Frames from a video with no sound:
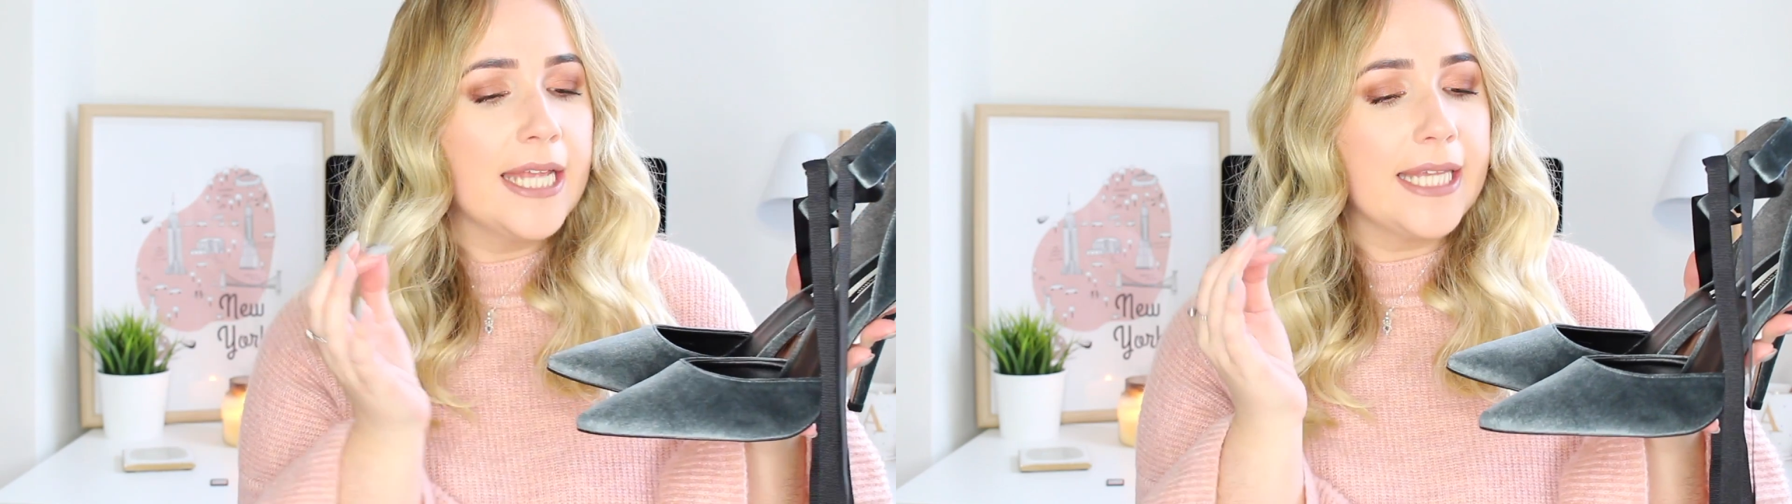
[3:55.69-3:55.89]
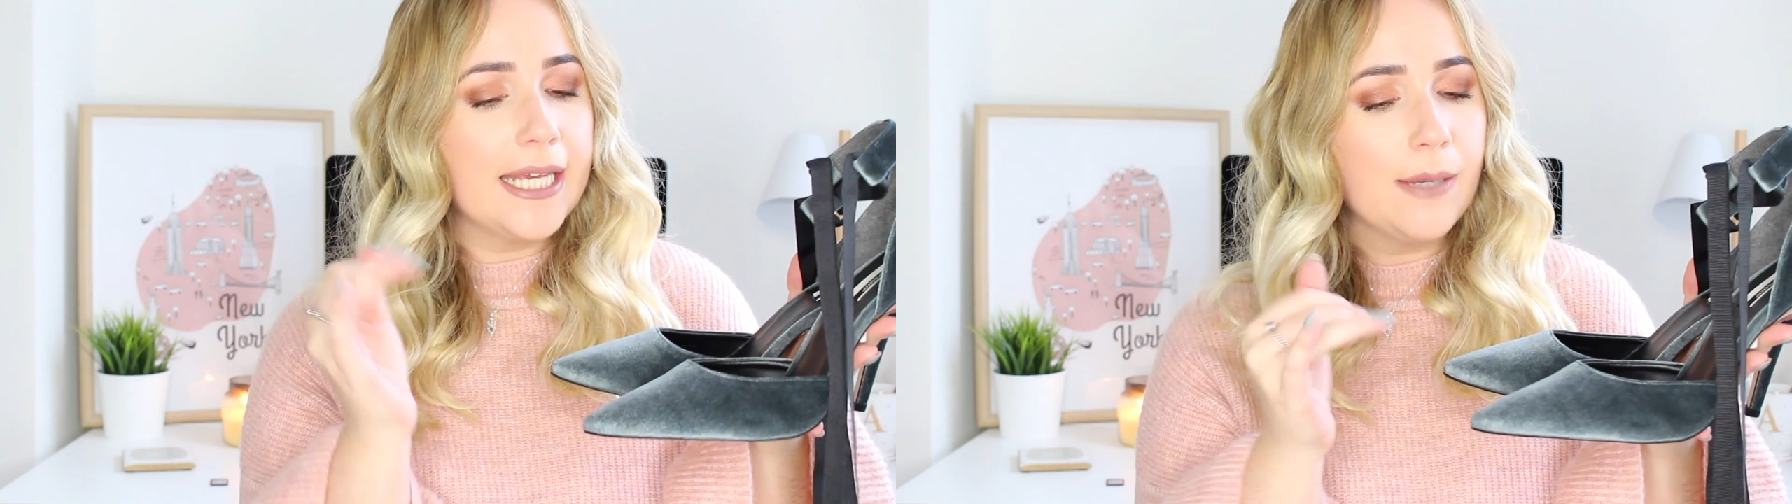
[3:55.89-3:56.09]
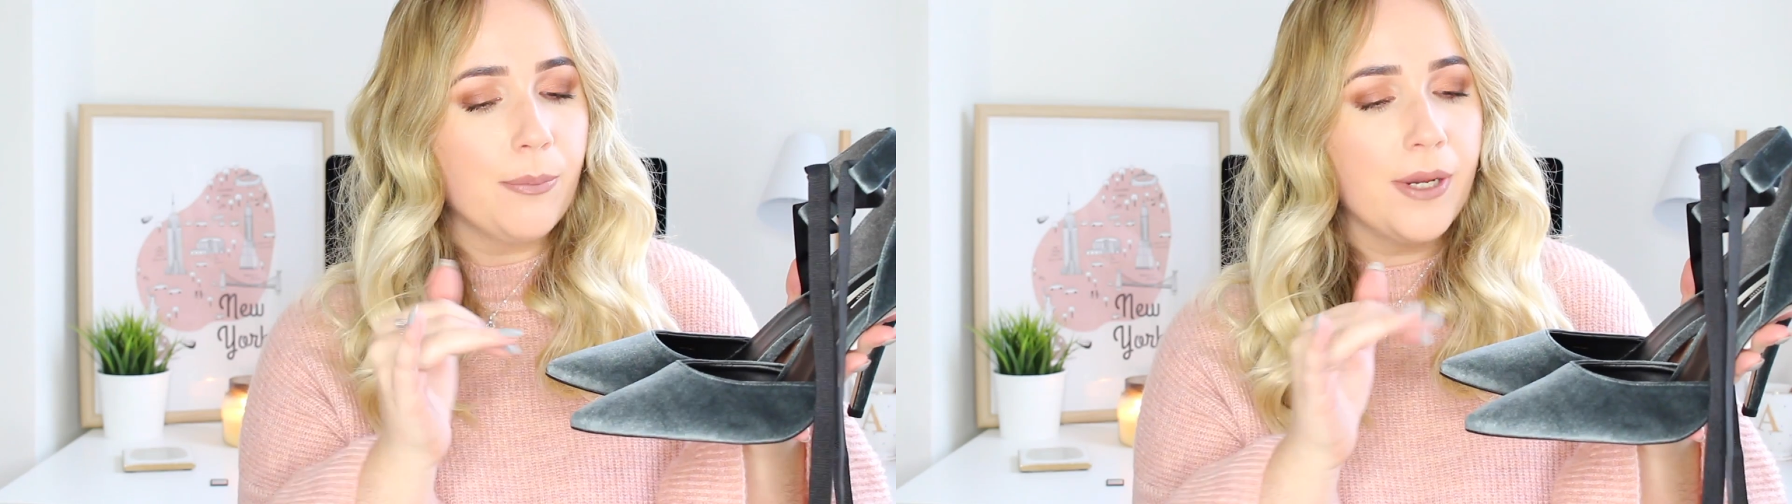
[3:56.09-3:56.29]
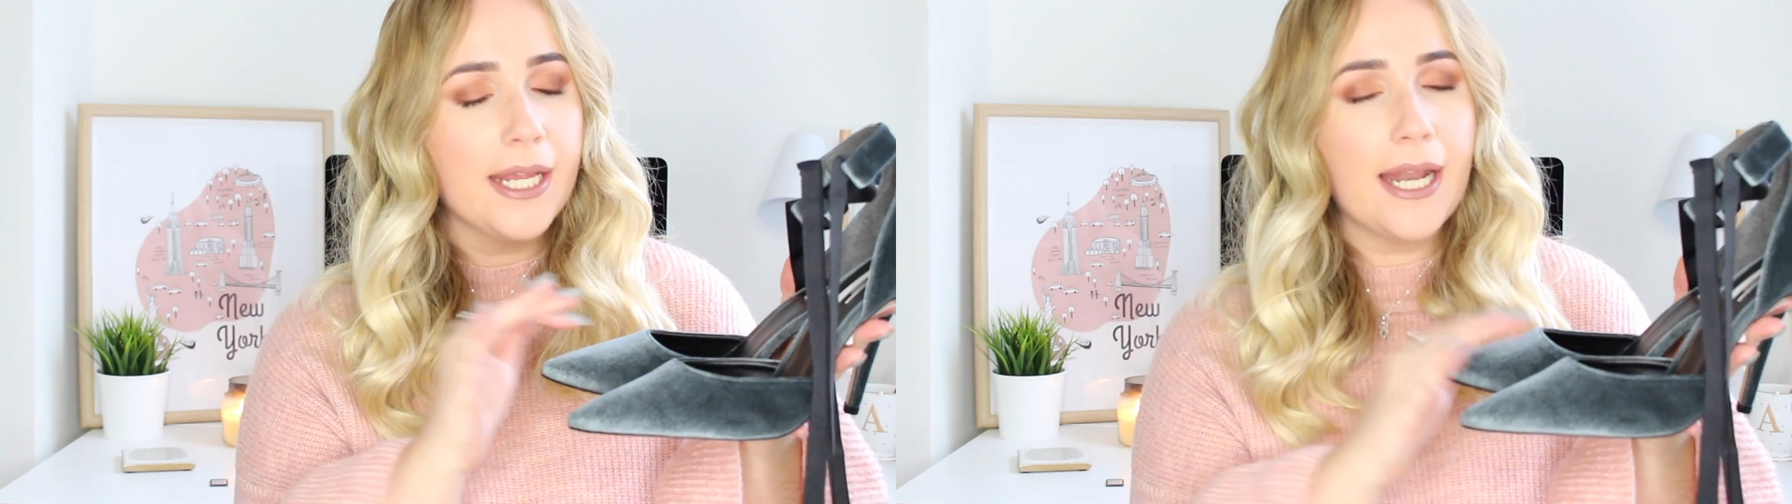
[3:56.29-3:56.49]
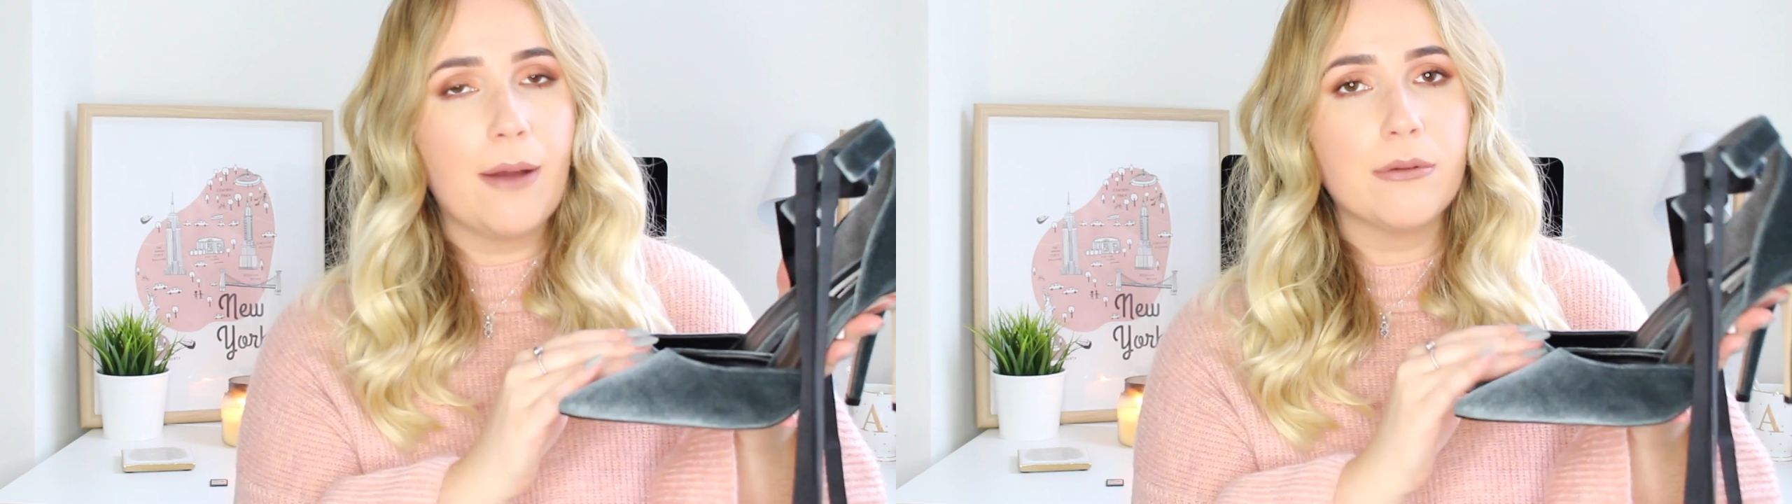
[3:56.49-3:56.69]
They keep
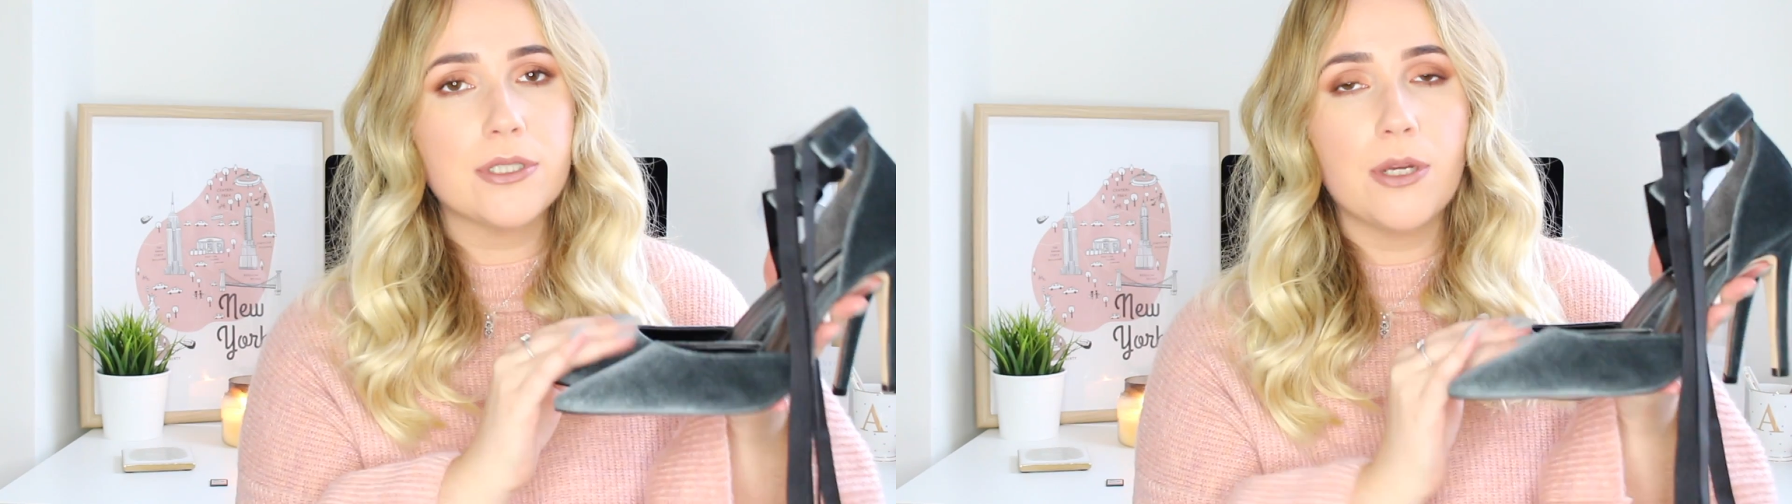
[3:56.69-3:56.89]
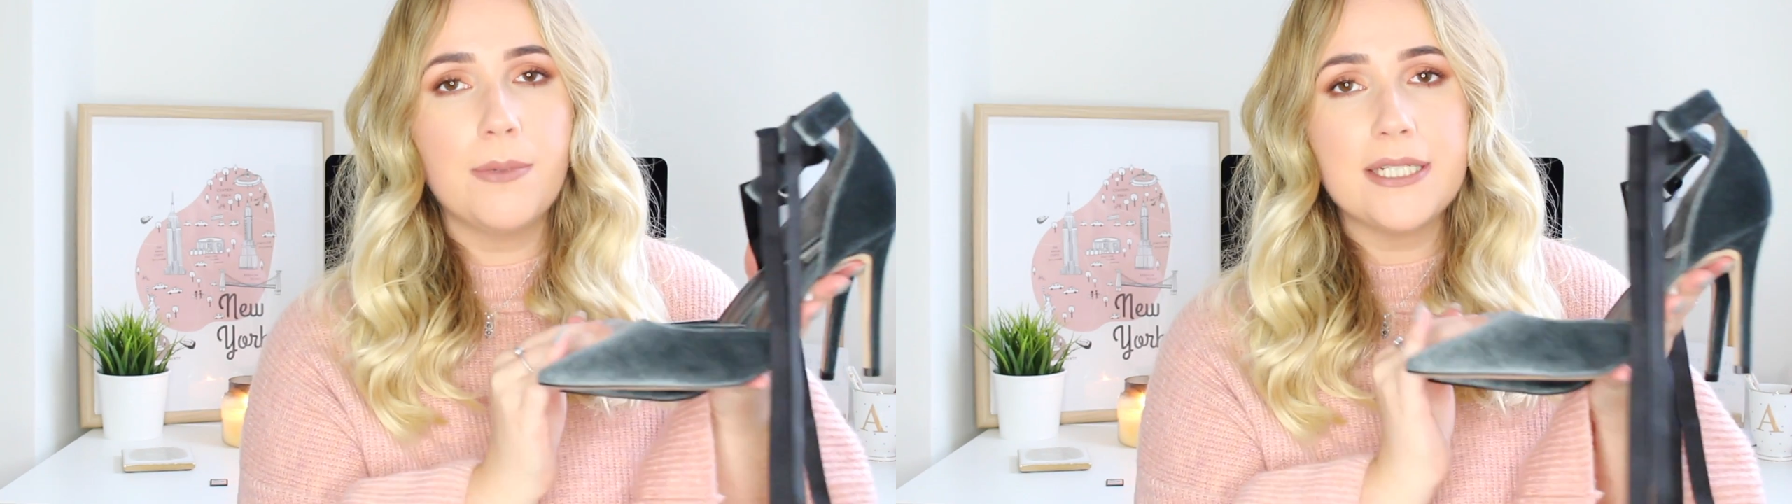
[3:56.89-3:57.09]
bringing out so